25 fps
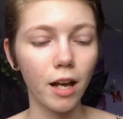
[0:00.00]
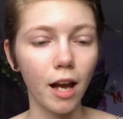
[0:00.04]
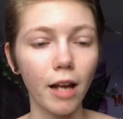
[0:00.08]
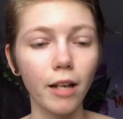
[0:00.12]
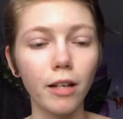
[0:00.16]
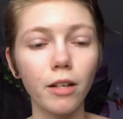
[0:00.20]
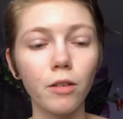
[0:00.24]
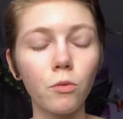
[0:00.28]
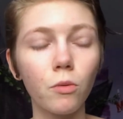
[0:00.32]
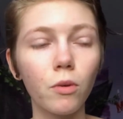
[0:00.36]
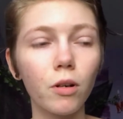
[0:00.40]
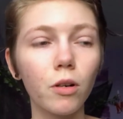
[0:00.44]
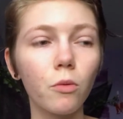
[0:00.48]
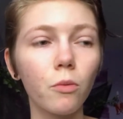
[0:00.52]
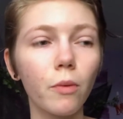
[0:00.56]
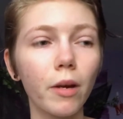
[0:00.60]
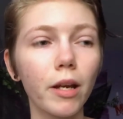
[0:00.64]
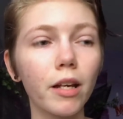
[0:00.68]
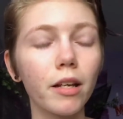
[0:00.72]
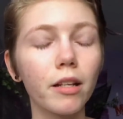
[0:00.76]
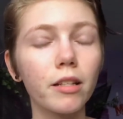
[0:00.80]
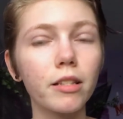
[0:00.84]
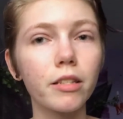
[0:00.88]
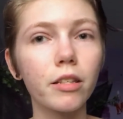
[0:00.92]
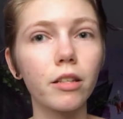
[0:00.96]
I didn't want to wait
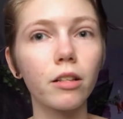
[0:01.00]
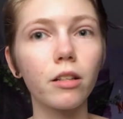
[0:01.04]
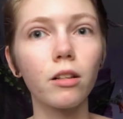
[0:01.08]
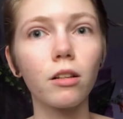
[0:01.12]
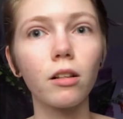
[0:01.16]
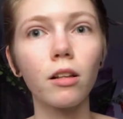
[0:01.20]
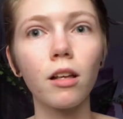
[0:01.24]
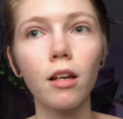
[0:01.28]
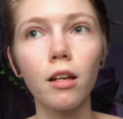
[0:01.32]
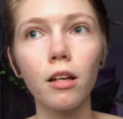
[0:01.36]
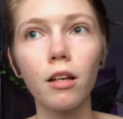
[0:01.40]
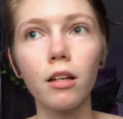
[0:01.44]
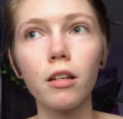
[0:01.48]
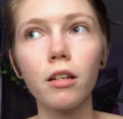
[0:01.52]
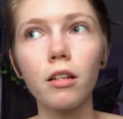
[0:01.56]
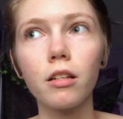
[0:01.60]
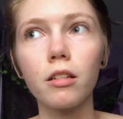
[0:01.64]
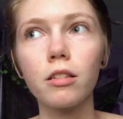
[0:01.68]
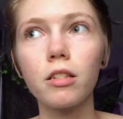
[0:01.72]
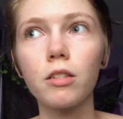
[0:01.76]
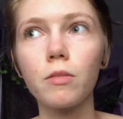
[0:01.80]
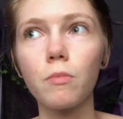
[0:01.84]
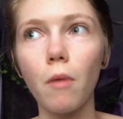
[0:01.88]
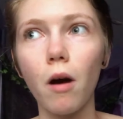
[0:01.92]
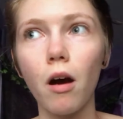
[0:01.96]
until
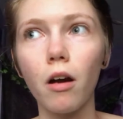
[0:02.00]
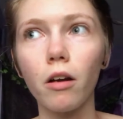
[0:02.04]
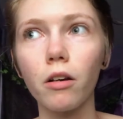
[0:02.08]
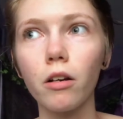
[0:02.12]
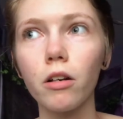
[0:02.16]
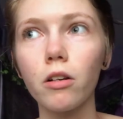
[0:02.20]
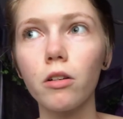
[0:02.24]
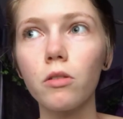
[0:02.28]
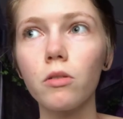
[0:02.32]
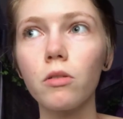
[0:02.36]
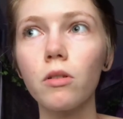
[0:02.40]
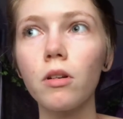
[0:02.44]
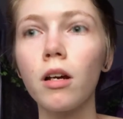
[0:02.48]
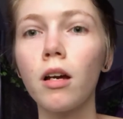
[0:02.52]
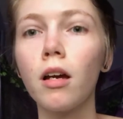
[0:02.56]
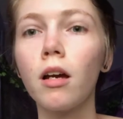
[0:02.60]
tomorrow.